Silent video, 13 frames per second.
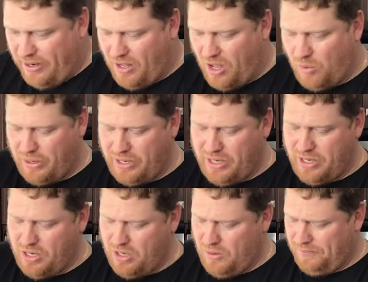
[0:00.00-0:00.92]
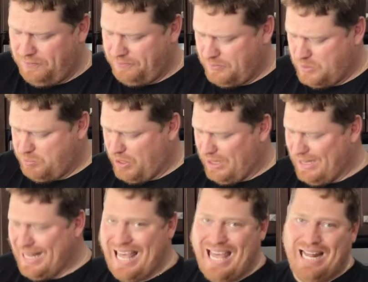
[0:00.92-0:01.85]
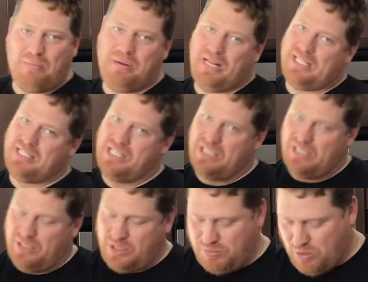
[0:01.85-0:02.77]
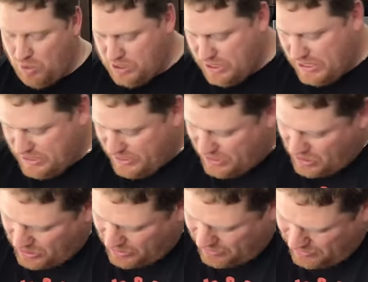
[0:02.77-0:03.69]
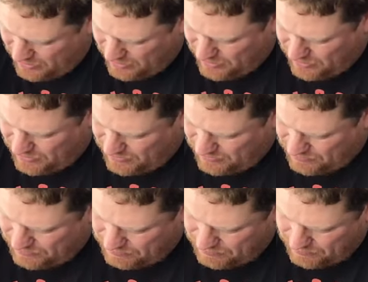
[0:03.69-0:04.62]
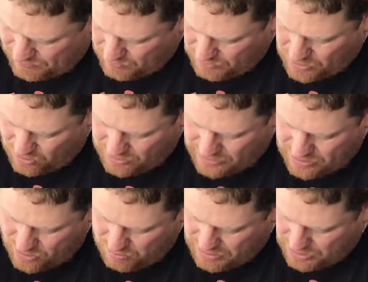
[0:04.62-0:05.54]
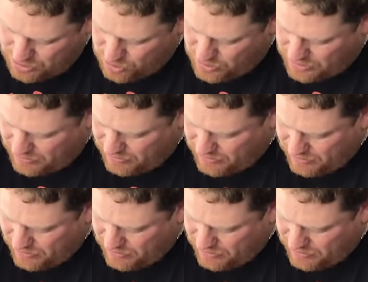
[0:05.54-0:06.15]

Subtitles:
All we're going to do is put a little bit of Sizzle and Smoke seasoning on it. We don't need to do much to it.